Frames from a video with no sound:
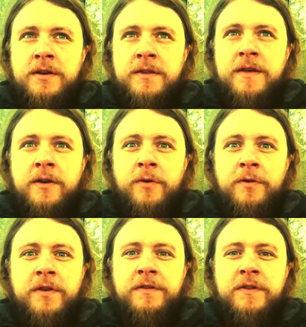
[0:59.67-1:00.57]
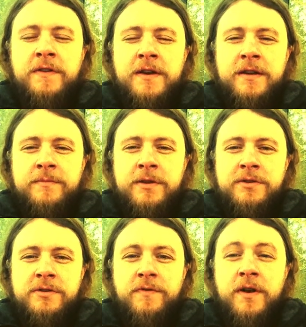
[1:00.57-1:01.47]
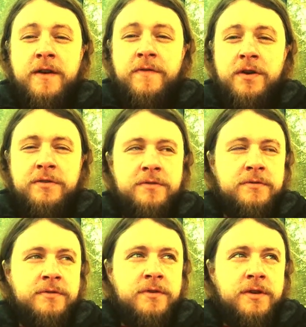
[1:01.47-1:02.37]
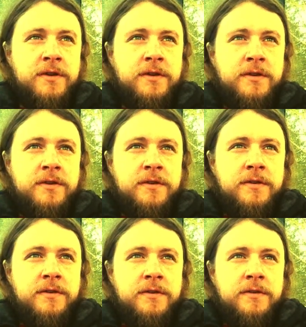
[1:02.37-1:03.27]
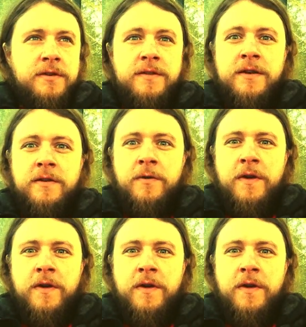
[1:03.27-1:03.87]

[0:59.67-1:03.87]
And they hold us in that image forever. And they know